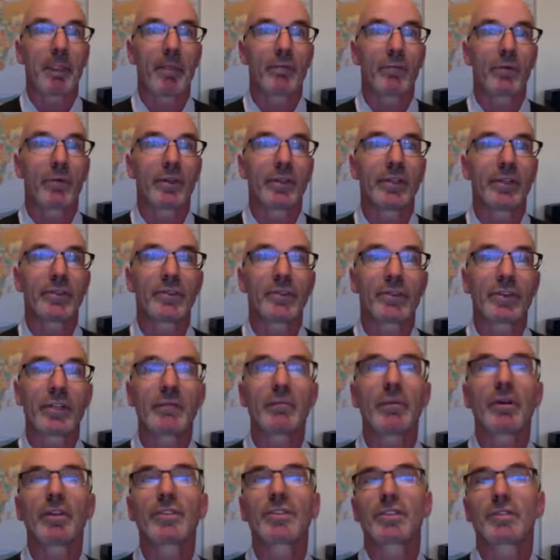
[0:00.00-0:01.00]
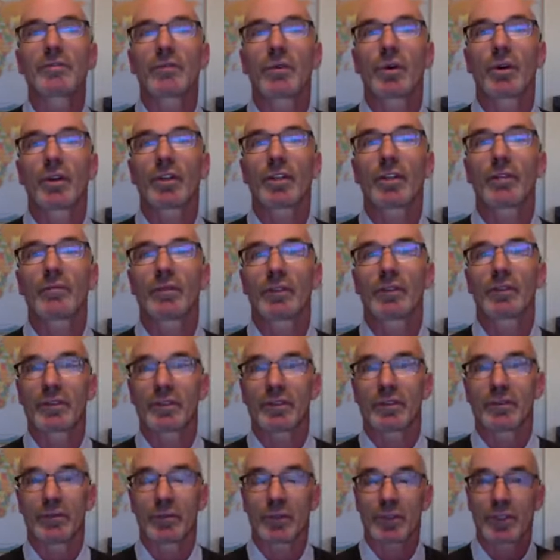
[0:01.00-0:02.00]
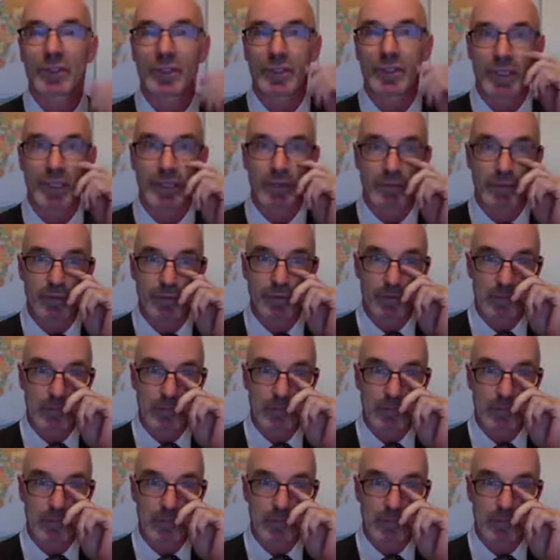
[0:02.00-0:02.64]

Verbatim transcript: Within three months of working with, with Steve,